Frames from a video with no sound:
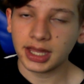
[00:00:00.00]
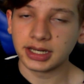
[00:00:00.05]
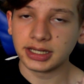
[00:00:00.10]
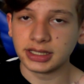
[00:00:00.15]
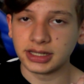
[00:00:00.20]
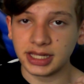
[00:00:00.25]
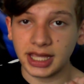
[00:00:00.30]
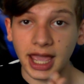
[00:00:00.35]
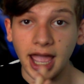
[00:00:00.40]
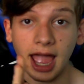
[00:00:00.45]

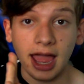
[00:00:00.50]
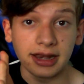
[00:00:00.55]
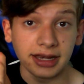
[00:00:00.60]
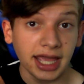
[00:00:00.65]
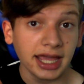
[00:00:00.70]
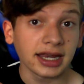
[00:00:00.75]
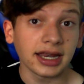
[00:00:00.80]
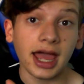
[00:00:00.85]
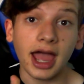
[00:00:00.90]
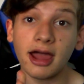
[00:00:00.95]
The
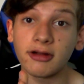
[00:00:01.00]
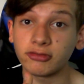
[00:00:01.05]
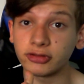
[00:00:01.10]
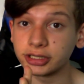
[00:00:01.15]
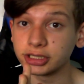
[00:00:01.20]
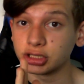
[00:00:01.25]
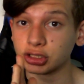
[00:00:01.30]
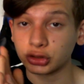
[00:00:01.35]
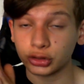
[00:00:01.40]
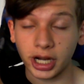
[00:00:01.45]
net
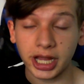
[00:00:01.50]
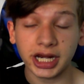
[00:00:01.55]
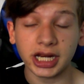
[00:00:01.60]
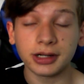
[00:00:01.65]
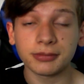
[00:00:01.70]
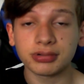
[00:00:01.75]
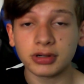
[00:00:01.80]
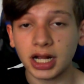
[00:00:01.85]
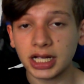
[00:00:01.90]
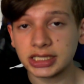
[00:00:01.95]
average trading
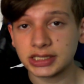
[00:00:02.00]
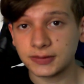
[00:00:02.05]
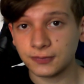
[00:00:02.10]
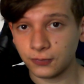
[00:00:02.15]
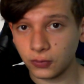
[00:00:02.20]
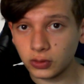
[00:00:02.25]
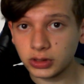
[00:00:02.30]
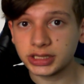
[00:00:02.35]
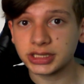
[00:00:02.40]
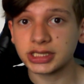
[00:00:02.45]
price
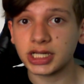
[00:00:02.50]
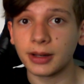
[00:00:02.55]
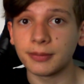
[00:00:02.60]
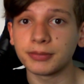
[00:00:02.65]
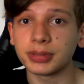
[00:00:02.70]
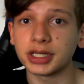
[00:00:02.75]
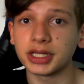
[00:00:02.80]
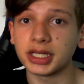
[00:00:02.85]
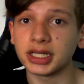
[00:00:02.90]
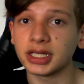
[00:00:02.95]
for this
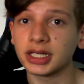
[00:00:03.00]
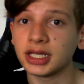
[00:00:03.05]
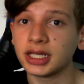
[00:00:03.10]
company